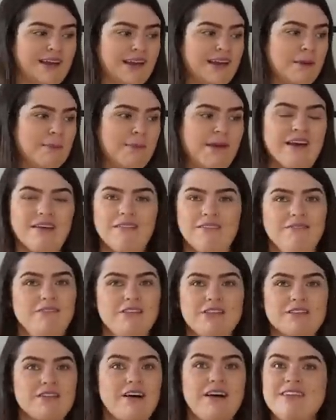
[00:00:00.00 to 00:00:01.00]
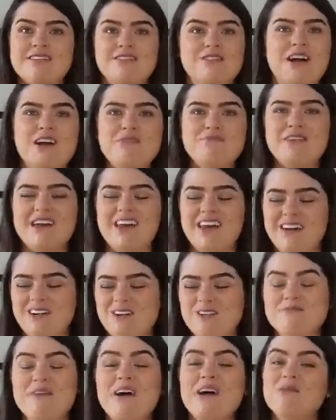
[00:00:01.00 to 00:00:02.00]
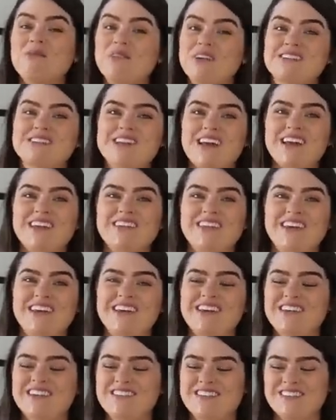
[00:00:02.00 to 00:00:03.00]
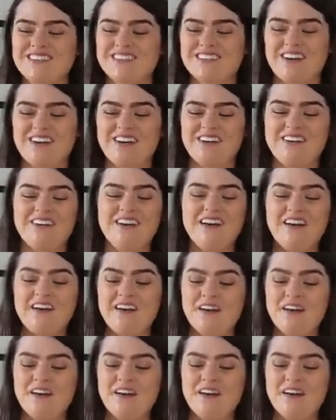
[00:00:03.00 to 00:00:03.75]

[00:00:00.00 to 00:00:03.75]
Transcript: like a big skyscraper heel, but I would take these. So